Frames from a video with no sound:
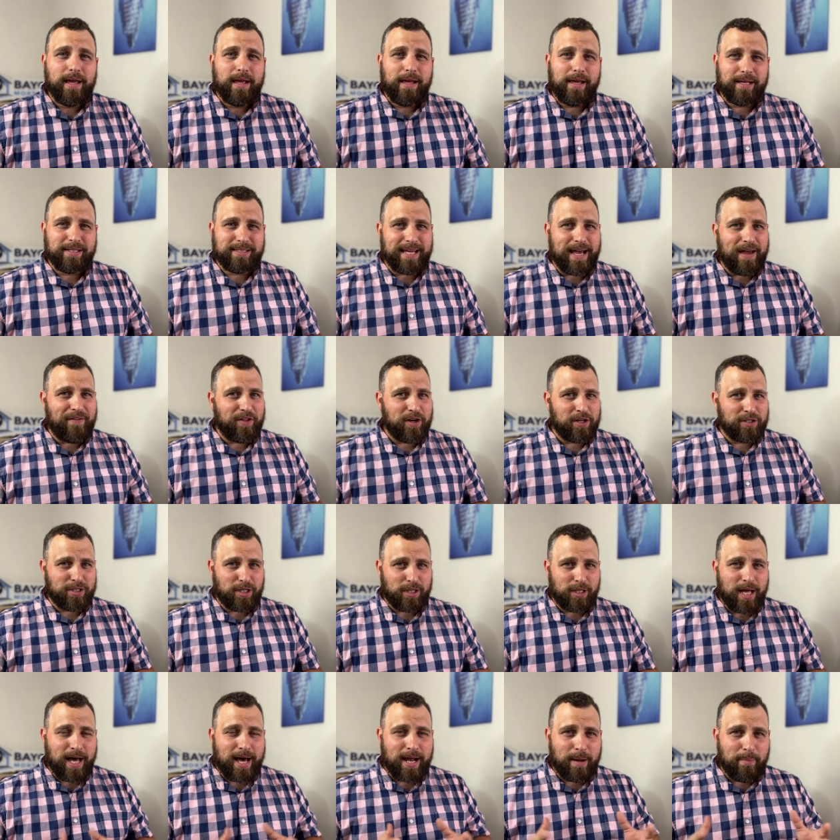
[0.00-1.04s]
is that there's a
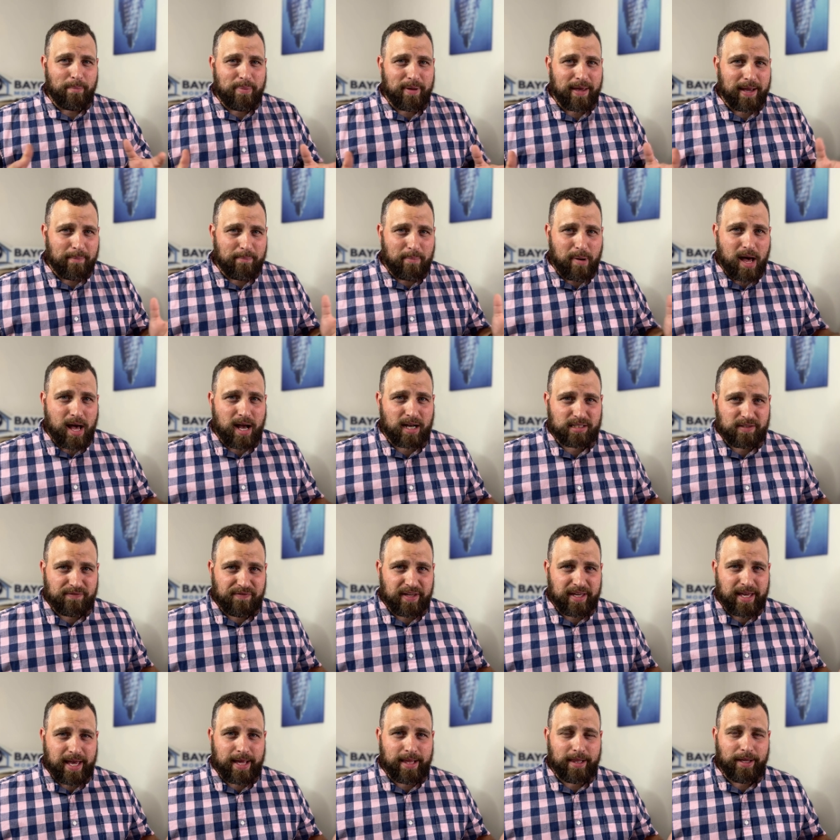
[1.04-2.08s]
lot of big box
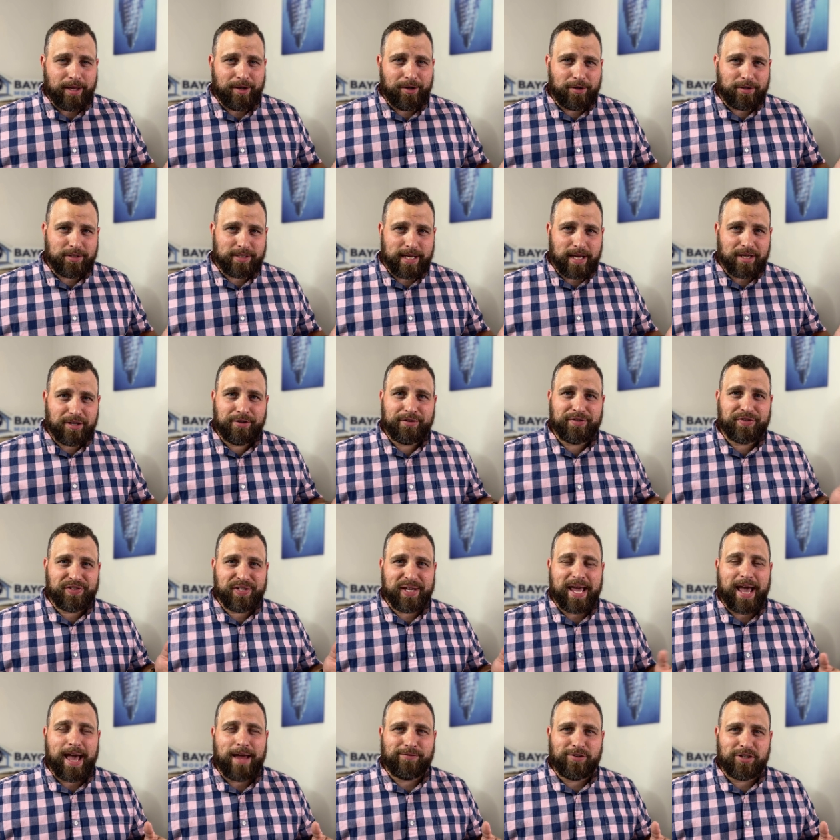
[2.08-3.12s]
VA lenders that you
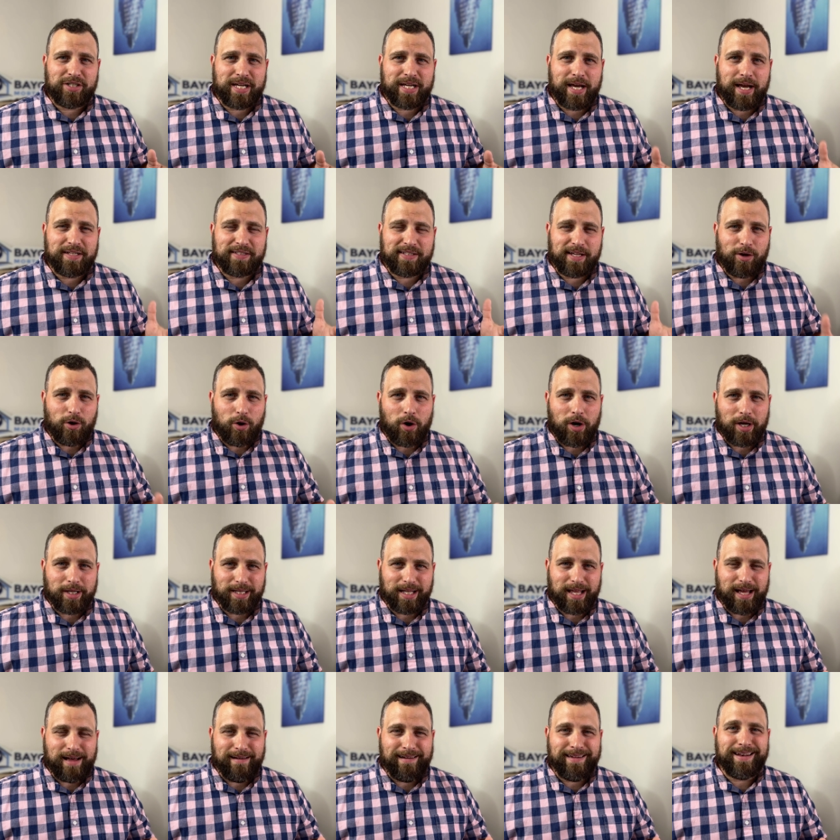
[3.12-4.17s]
see advertising
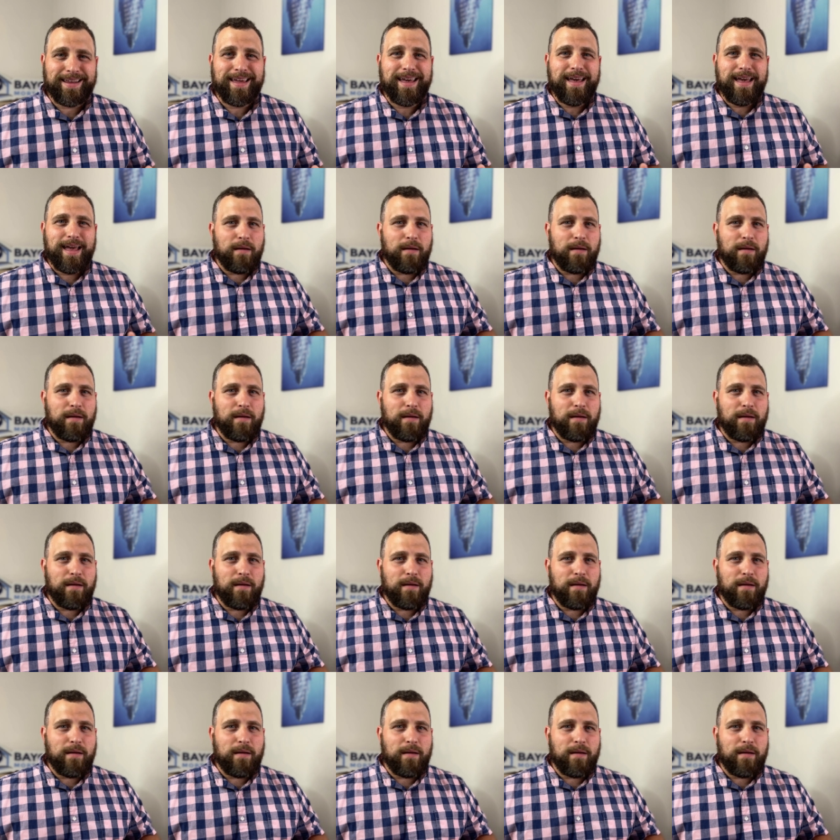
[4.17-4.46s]
online,